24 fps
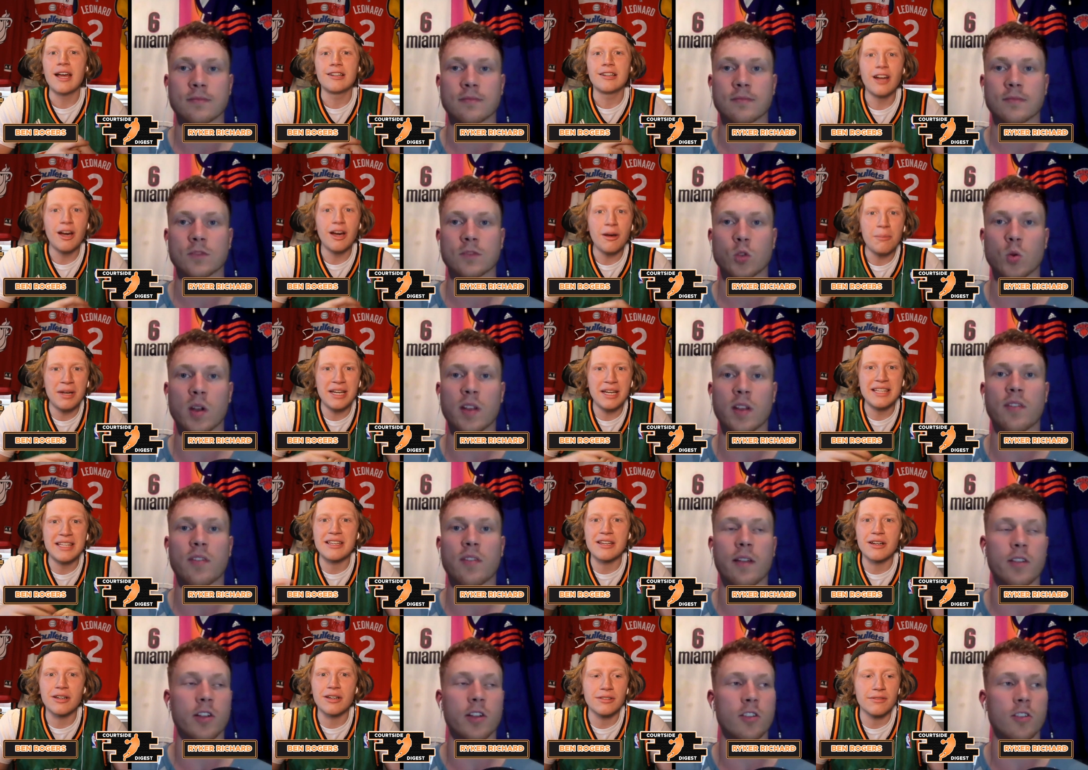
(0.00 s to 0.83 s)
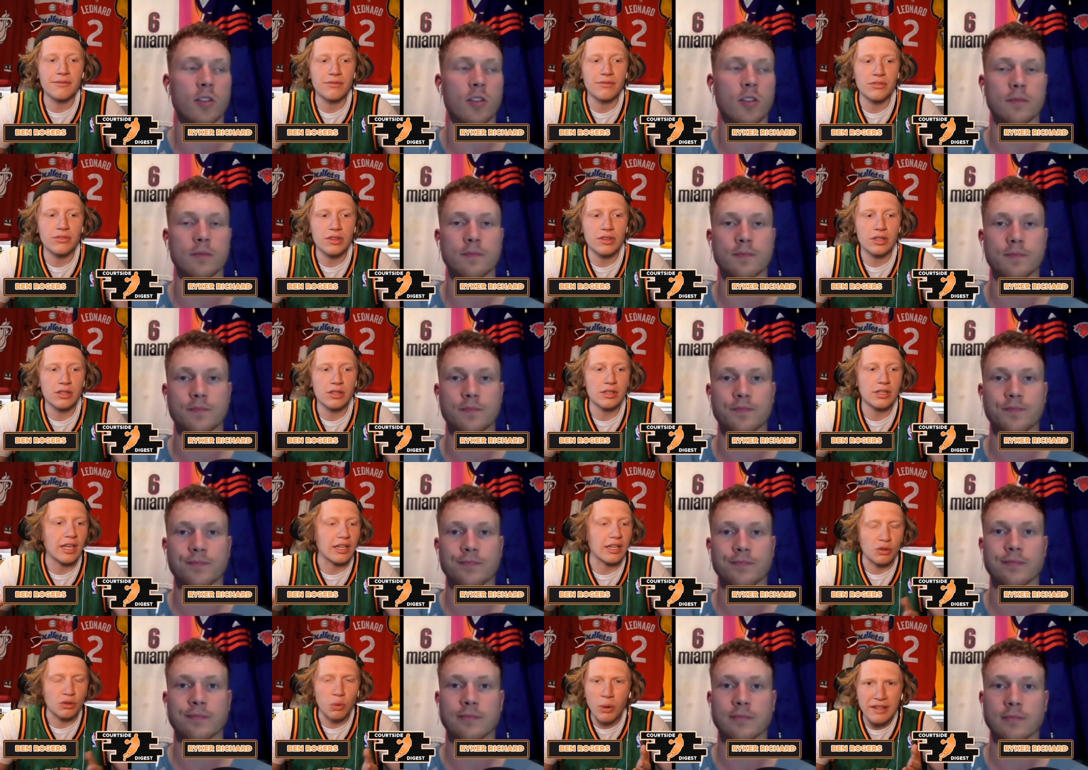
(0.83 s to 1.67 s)
Speaker 1: not many 25 years, years old
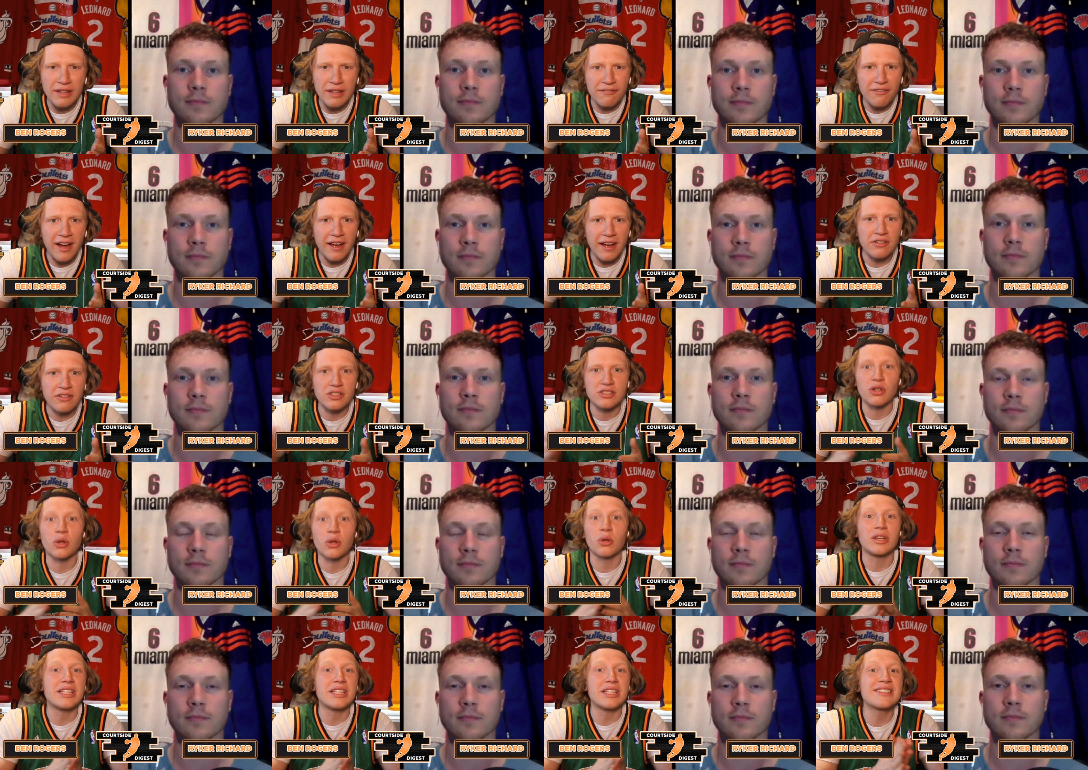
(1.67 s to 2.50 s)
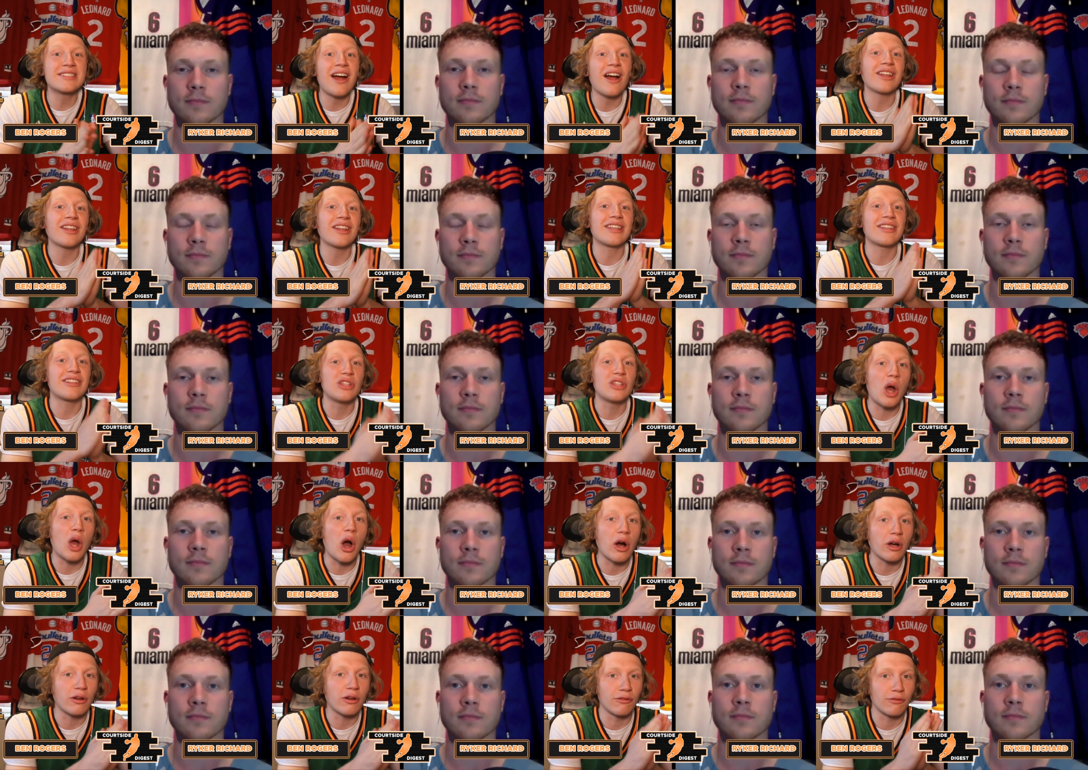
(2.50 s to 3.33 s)
yeah 25 years old he's not a
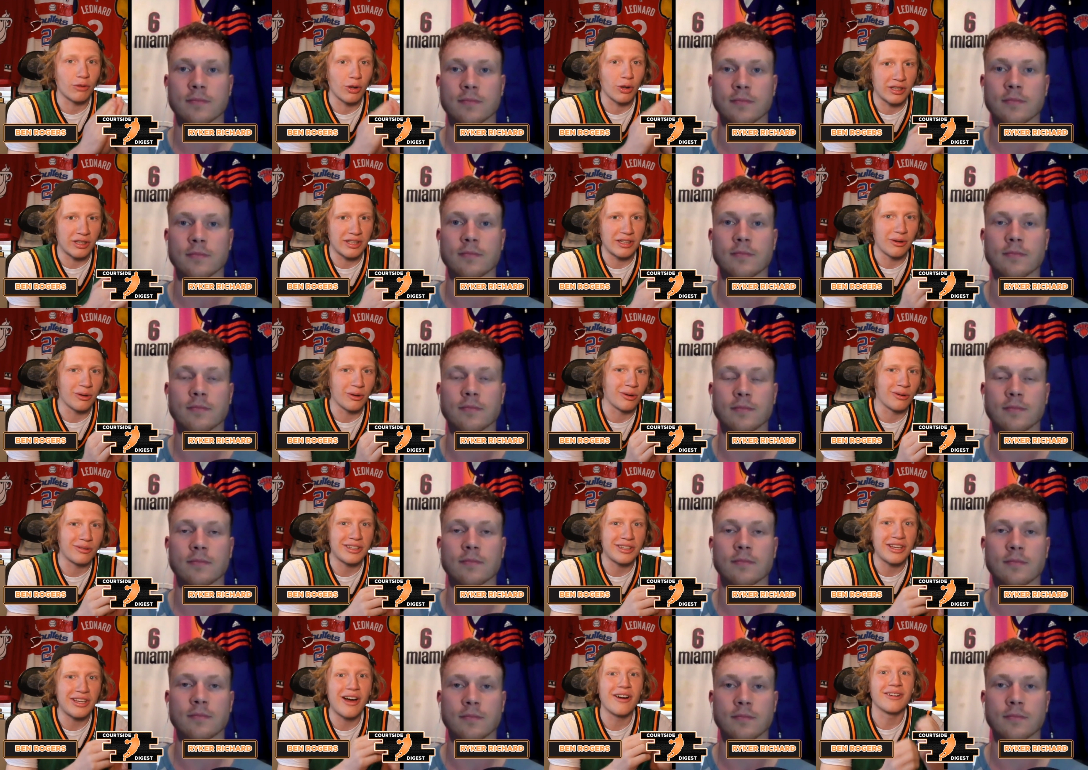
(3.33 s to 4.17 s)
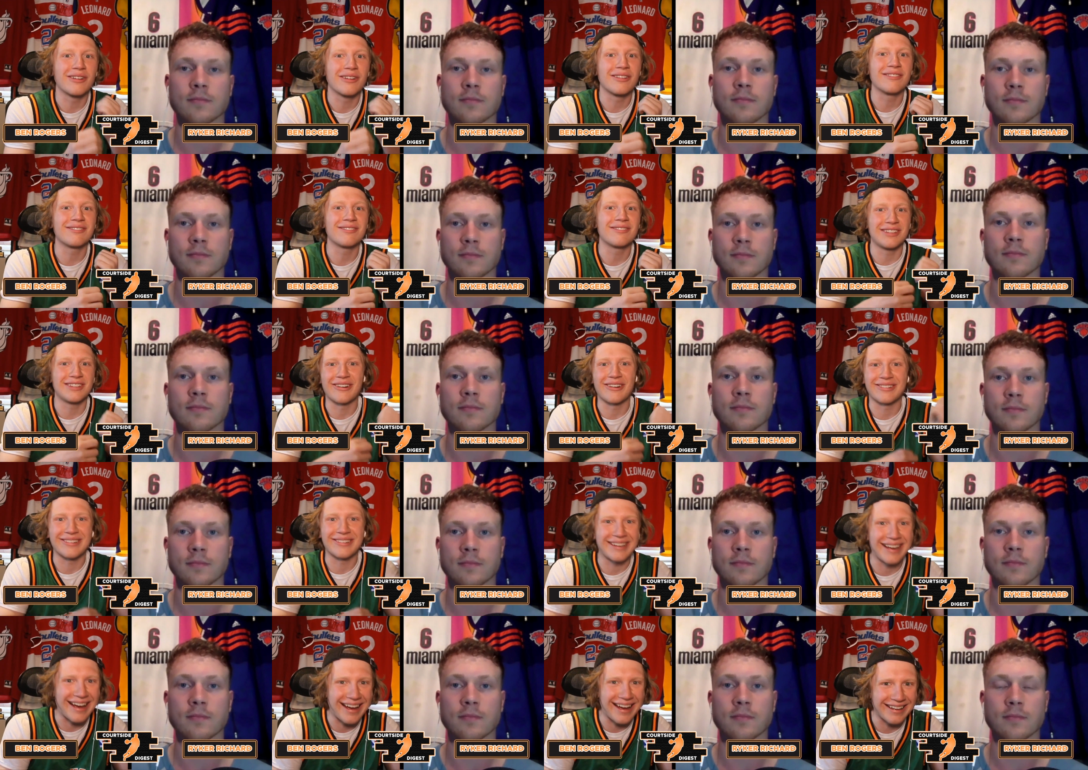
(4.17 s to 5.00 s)
young rookie or young
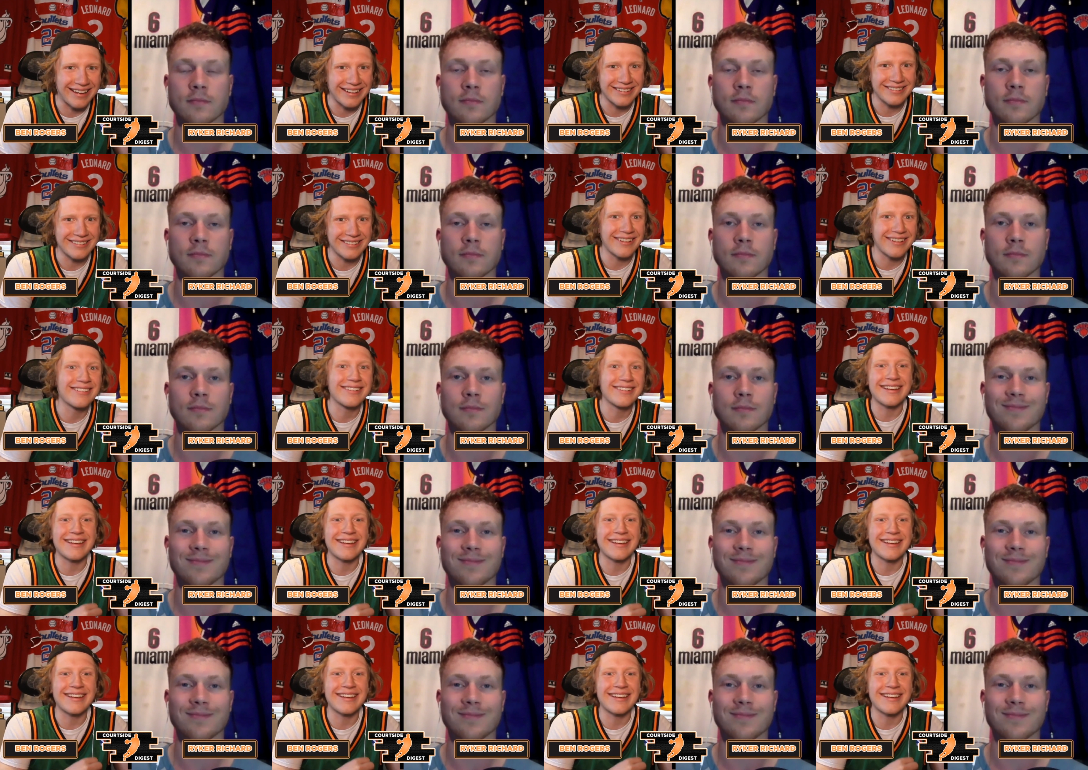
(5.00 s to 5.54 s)
young guy young